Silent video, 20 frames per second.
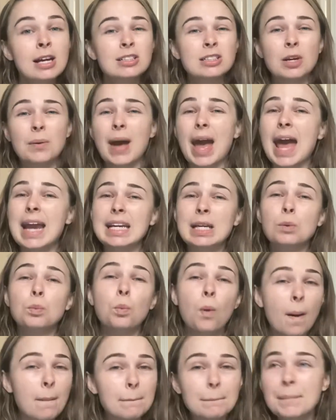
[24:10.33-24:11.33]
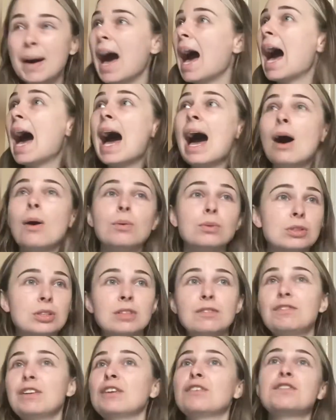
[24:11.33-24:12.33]
So any £1,
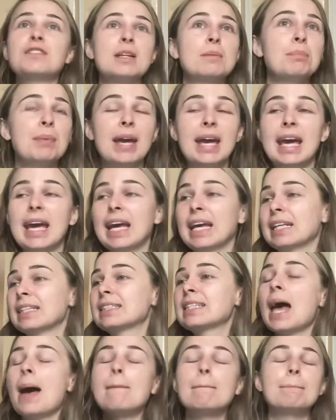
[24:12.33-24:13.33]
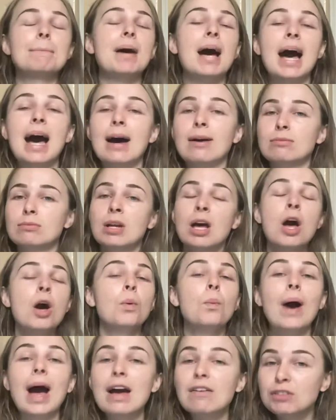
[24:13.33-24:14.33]
50p, £10,
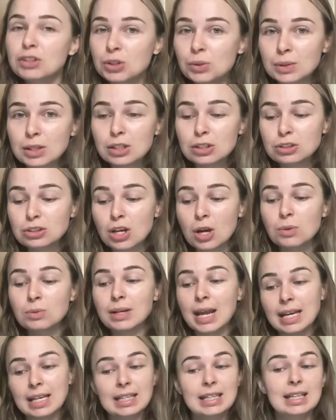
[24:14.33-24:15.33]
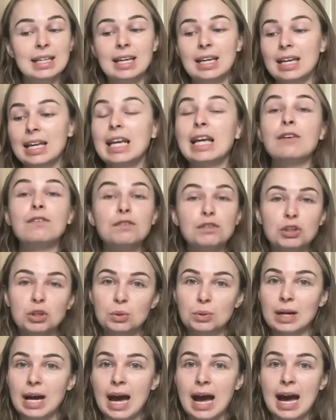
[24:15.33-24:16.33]
whatever you can donate, if you
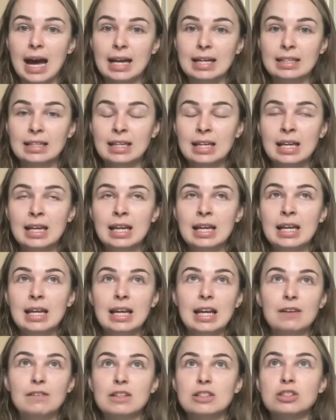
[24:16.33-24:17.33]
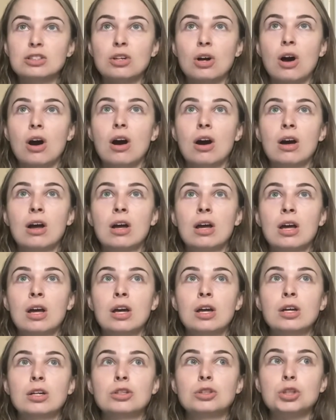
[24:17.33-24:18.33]
can, if it's not
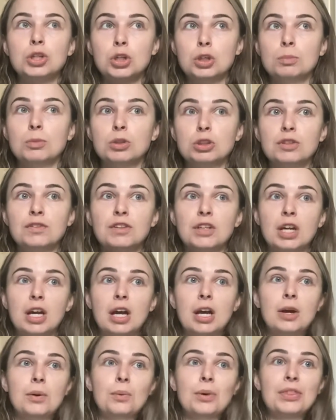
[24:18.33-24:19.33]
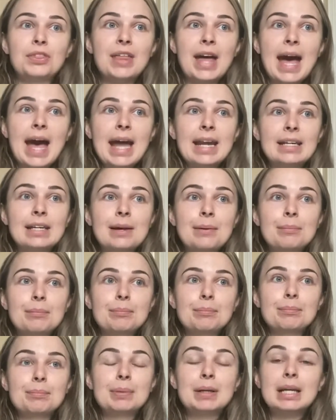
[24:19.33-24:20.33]
too much for you, then
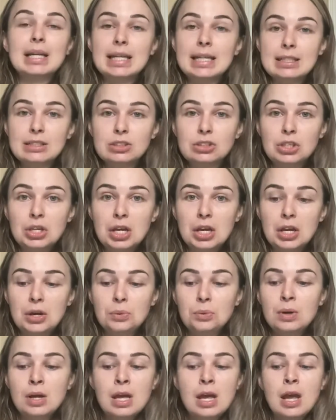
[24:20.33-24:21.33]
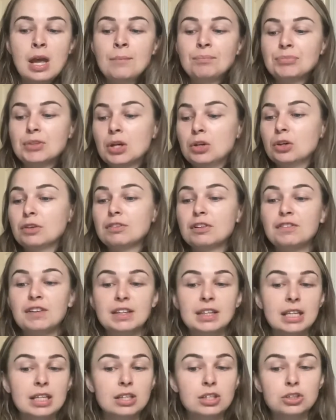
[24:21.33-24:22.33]
please do. Another thing
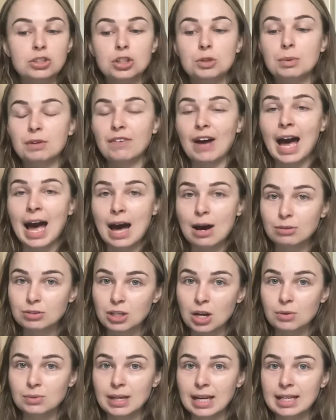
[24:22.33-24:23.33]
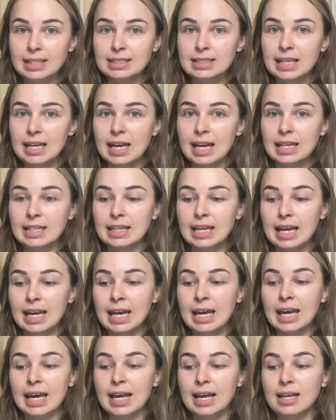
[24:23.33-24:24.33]
that you can do without donating
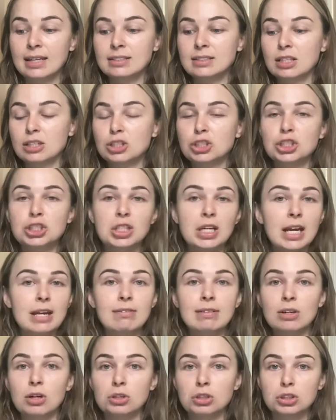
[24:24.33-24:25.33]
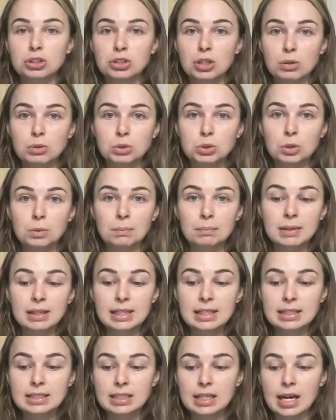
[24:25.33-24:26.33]
is sharing on your social
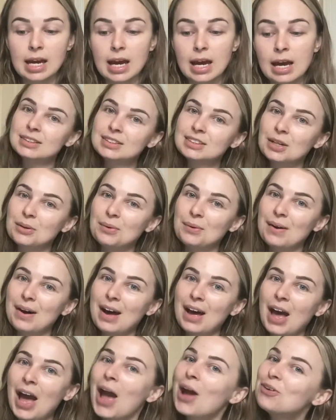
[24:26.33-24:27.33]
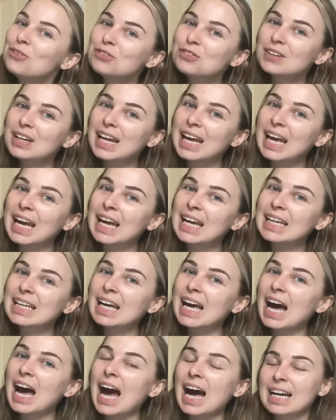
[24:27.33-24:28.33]
media. So hopefully
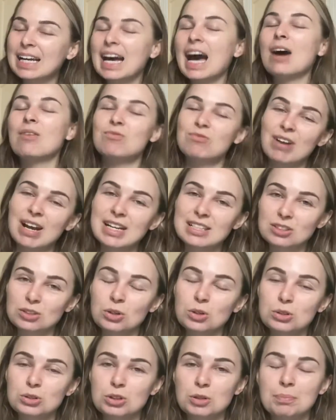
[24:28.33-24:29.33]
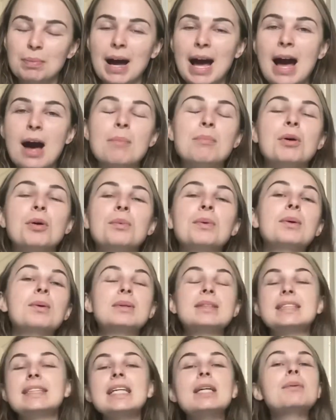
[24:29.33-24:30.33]
I can raise £100, but we'll
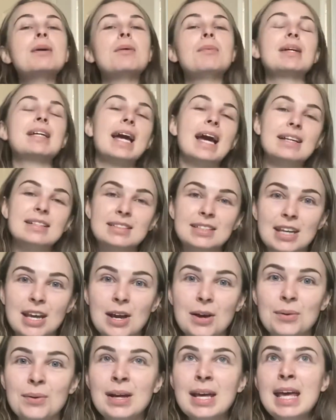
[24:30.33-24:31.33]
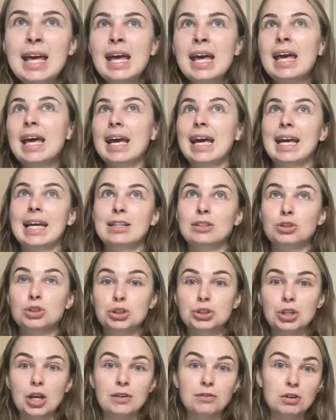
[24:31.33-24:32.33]
see where we get to in
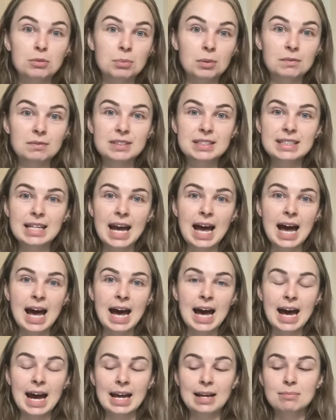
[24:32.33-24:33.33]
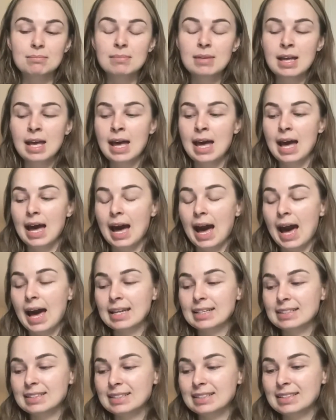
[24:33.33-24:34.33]
just over a month's time.
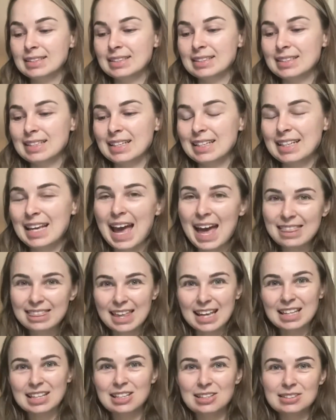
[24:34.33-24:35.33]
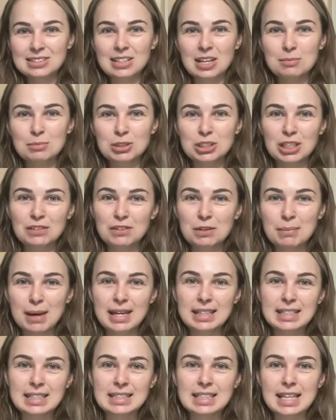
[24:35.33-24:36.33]
And yeah, thank you so much if you
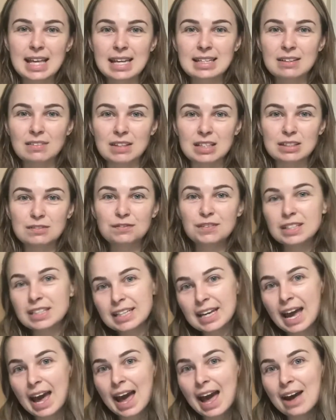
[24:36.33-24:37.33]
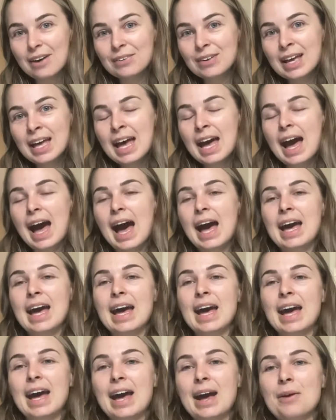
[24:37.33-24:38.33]
made it to the end of this video.
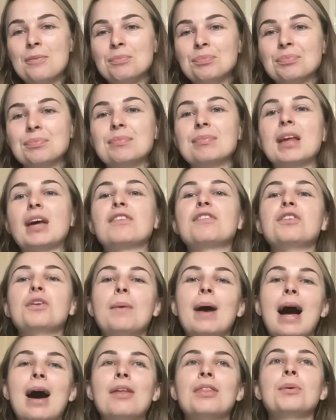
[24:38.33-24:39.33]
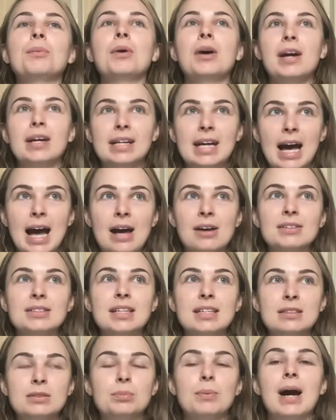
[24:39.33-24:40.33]
Throughout the workouts
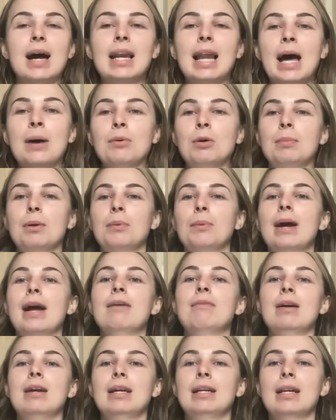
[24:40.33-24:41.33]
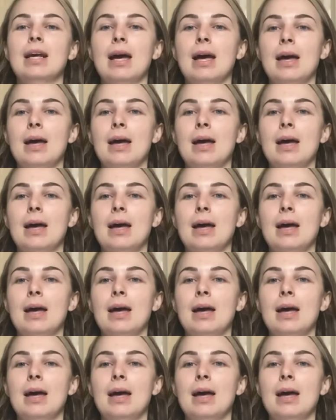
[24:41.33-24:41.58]
as well, I will be wearing